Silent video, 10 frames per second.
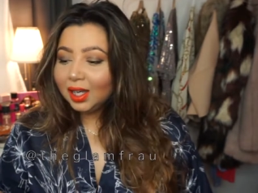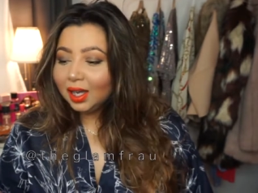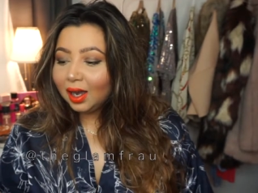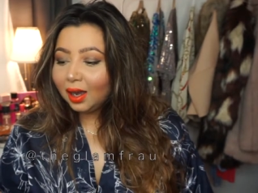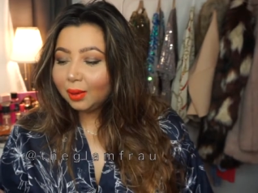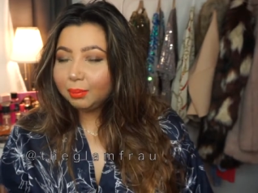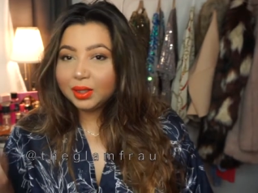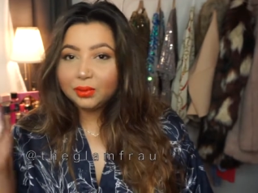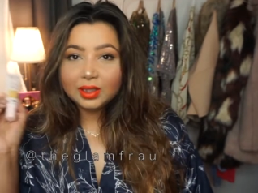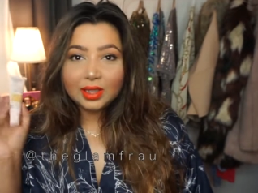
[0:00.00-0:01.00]

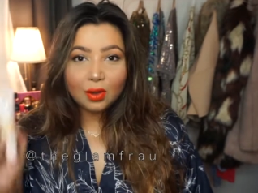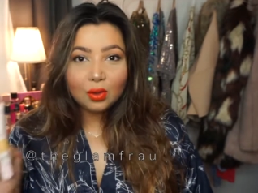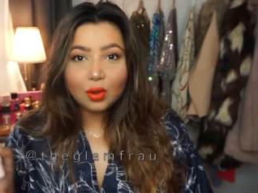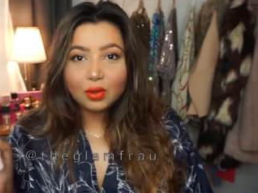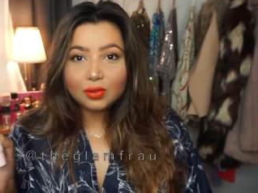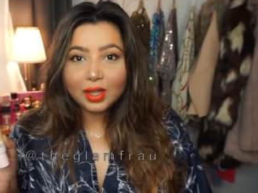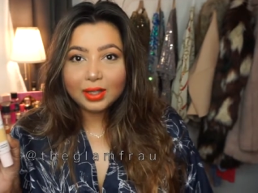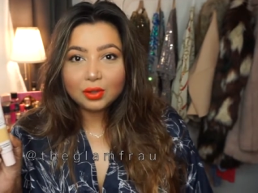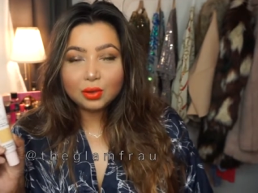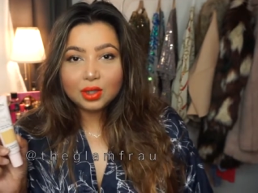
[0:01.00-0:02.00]
But without all of
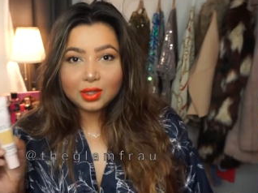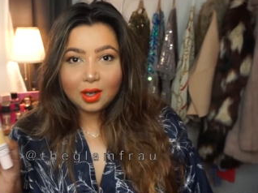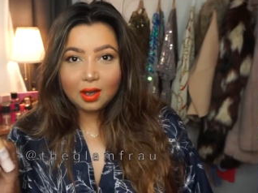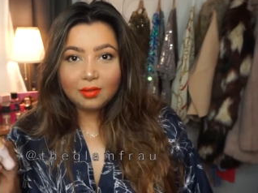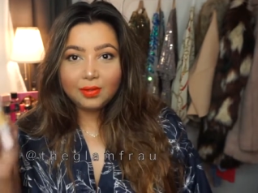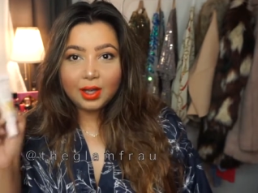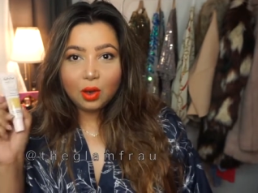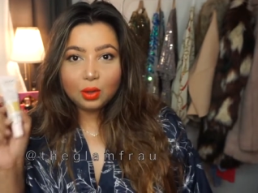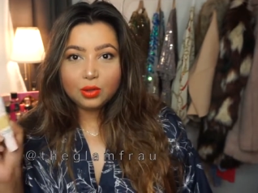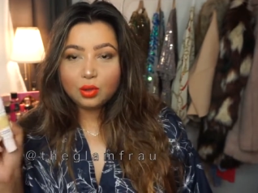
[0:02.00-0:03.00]
that good stuff,
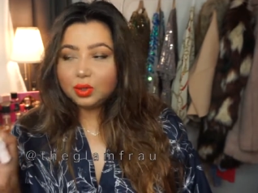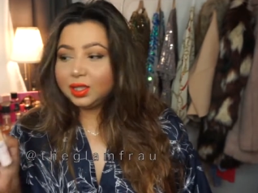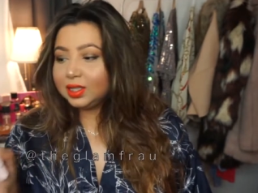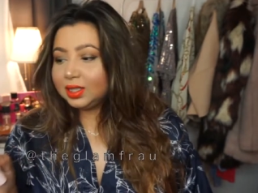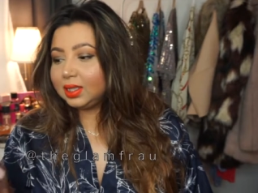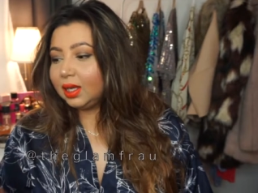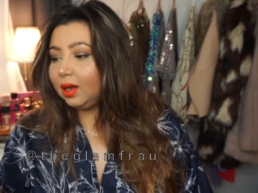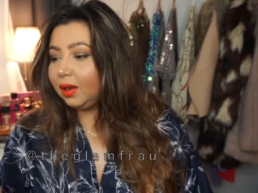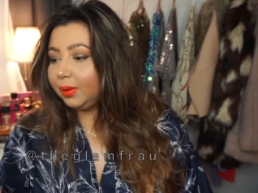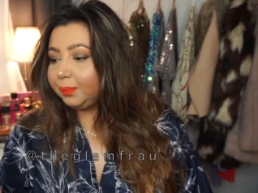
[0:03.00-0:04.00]
also this
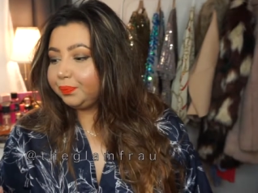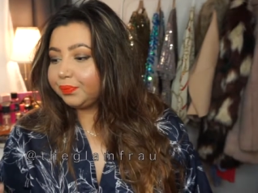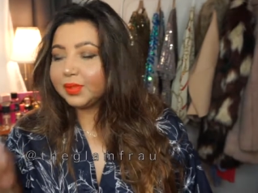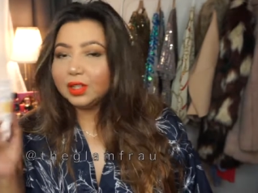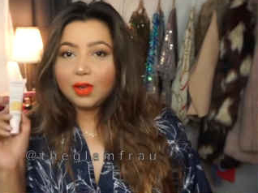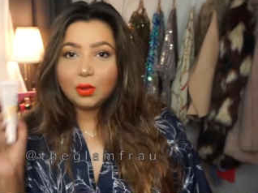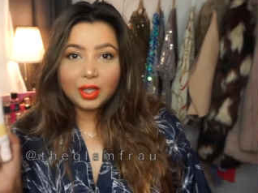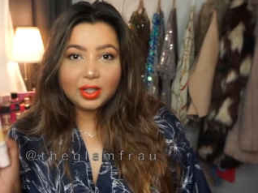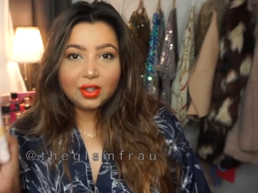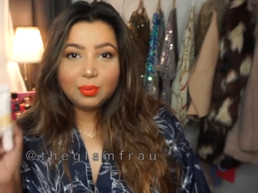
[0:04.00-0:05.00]

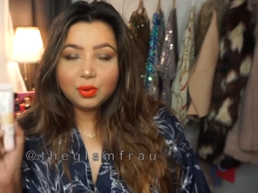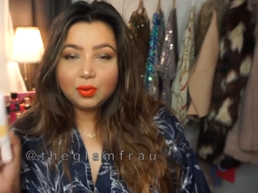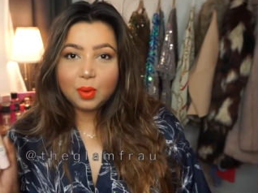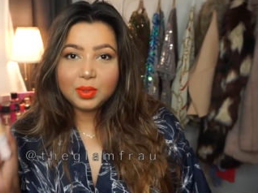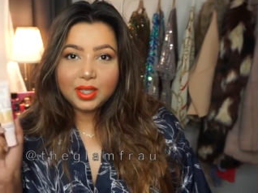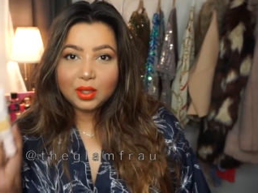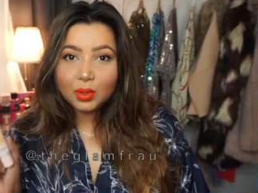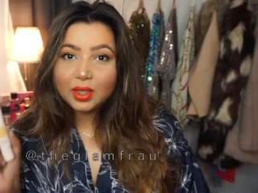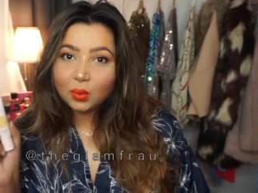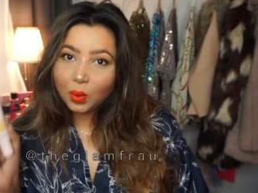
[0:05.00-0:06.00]
foundation performs
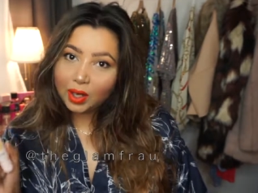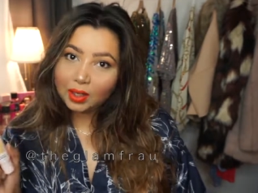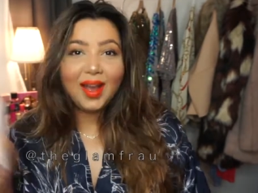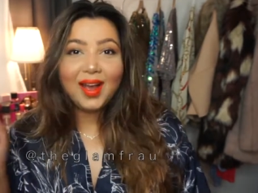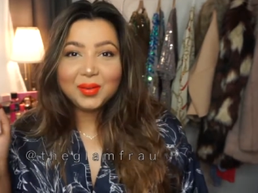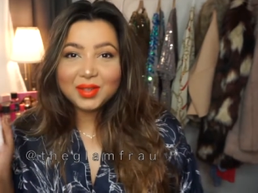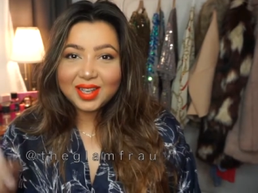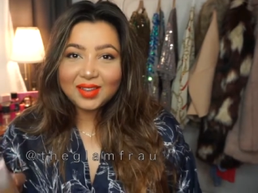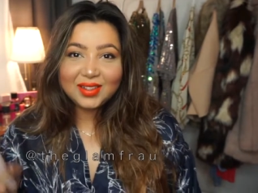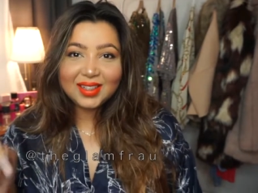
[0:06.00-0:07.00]
equally well. I would
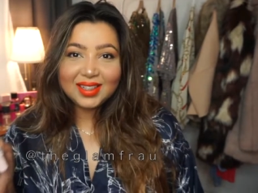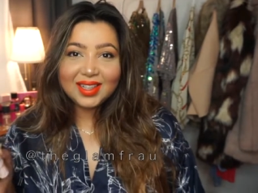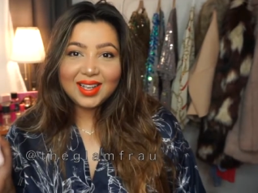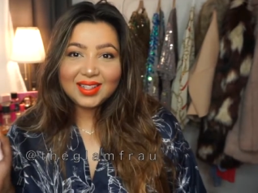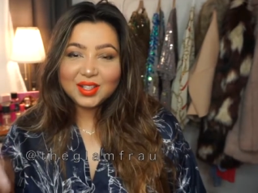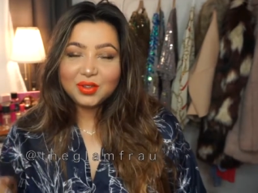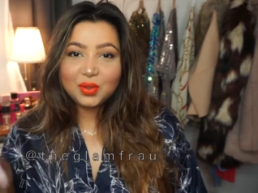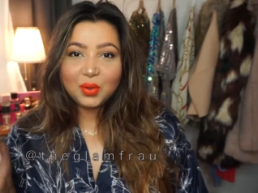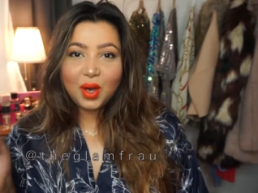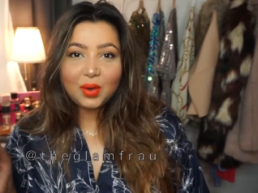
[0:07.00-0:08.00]
definitely ask you to
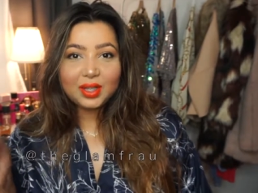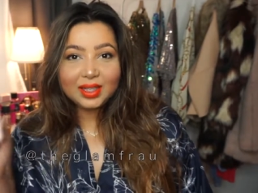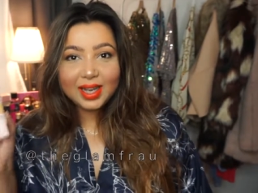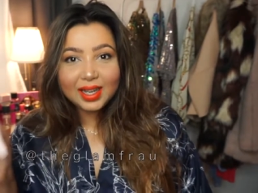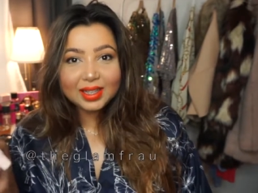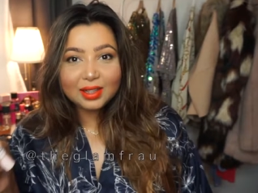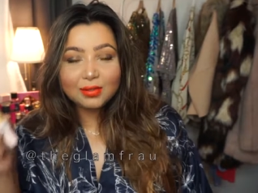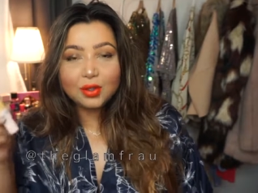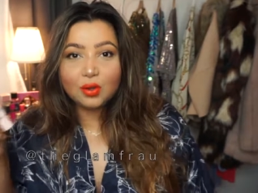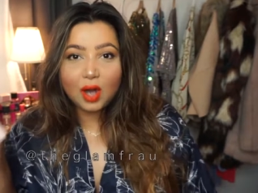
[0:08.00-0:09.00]
go out and get it if
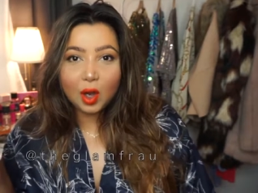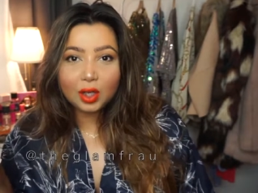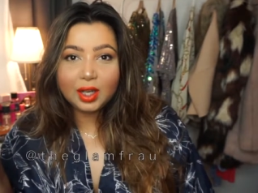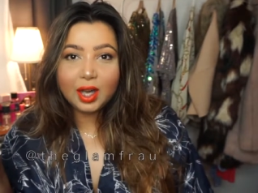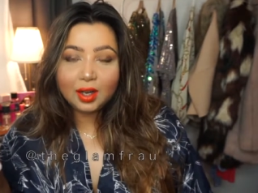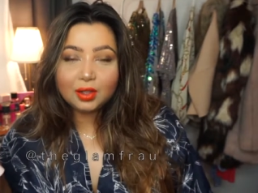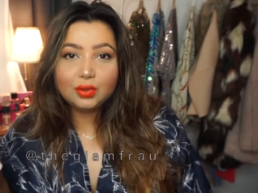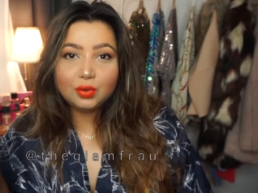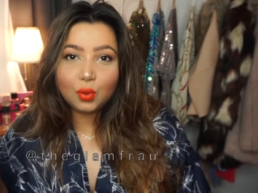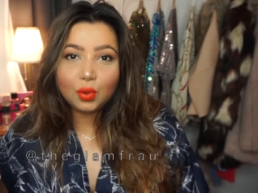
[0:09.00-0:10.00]
you're on a hunt
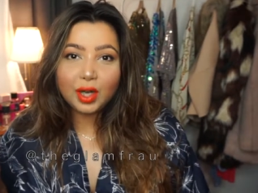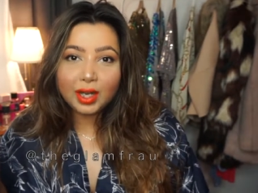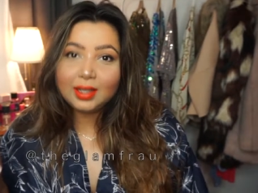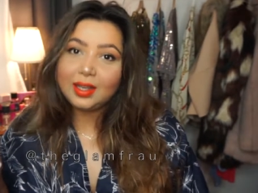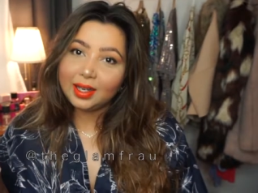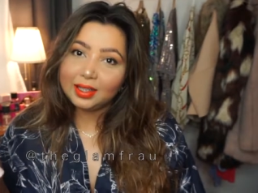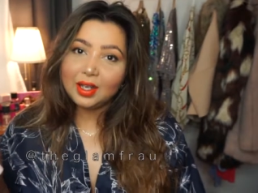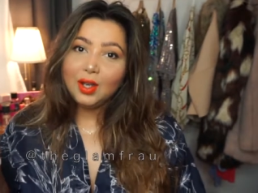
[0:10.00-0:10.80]
for a light